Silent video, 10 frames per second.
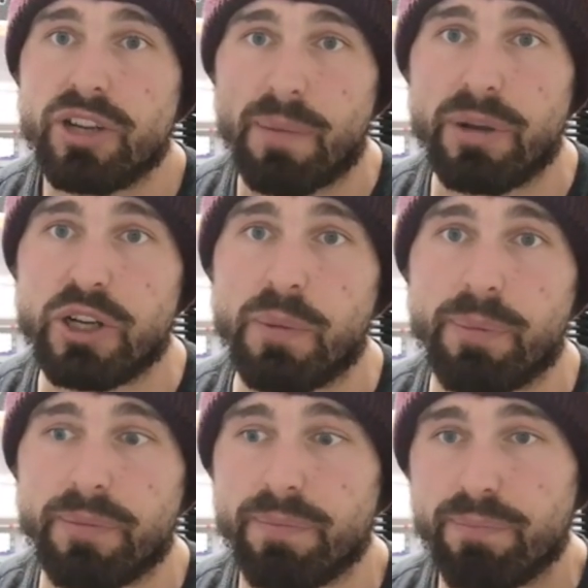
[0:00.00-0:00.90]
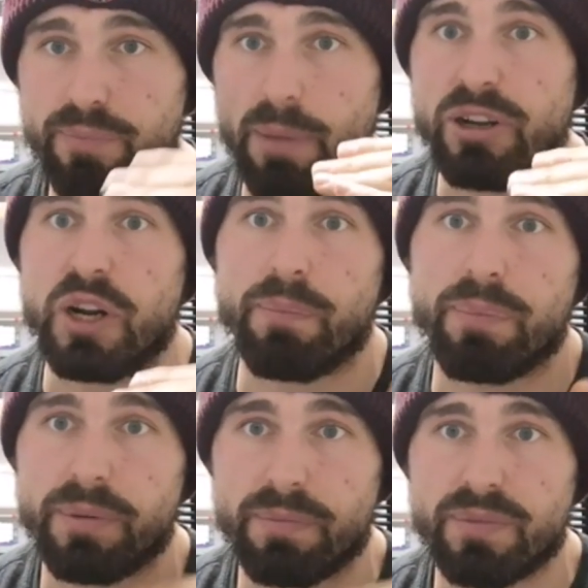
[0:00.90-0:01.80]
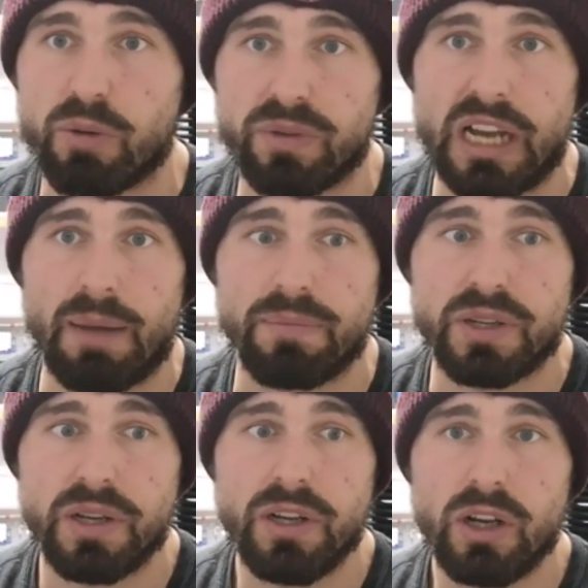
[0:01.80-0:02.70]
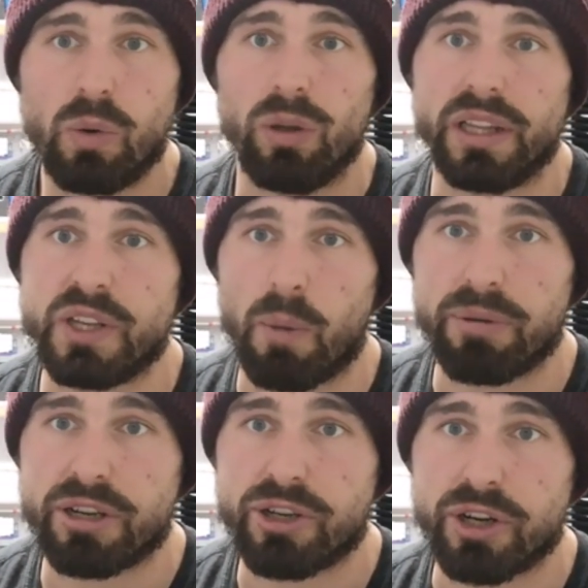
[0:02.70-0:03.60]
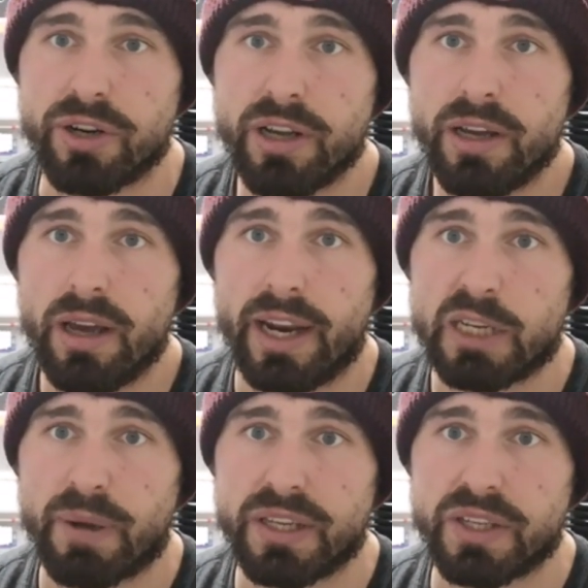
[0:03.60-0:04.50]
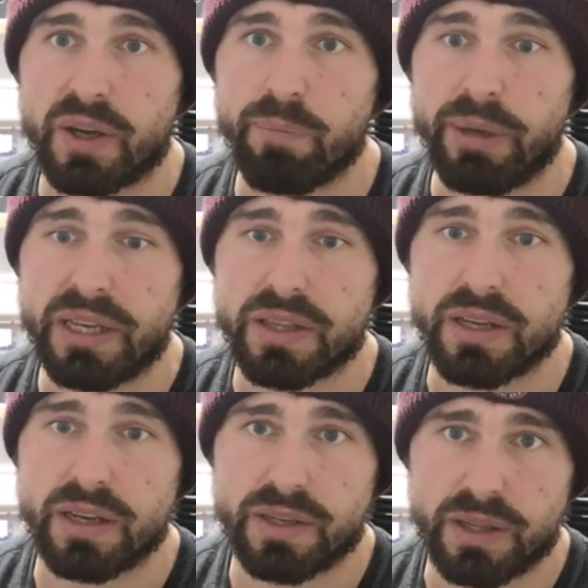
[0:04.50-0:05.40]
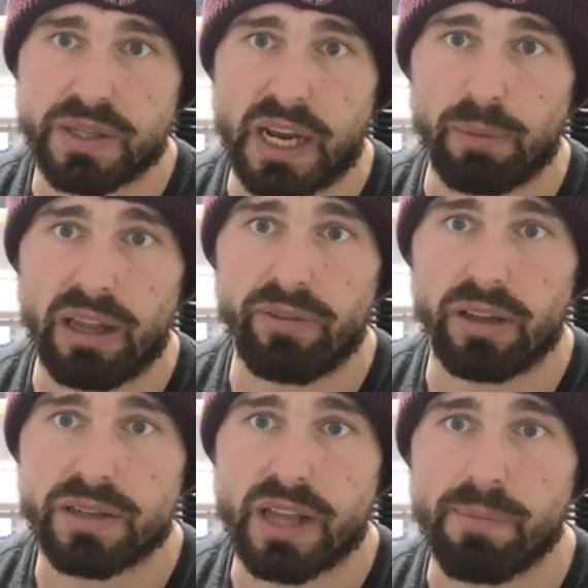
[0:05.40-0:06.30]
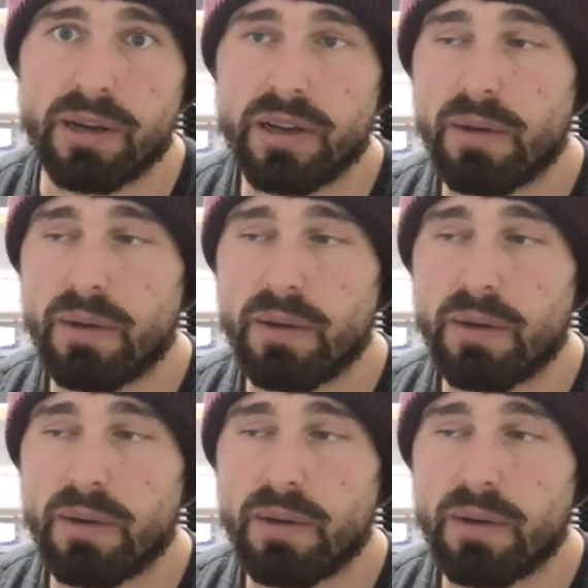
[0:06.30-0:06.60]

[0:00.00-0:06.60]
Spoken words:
Championship, Premiership, sometimes quality opposition, and expected to compete to the same level as them.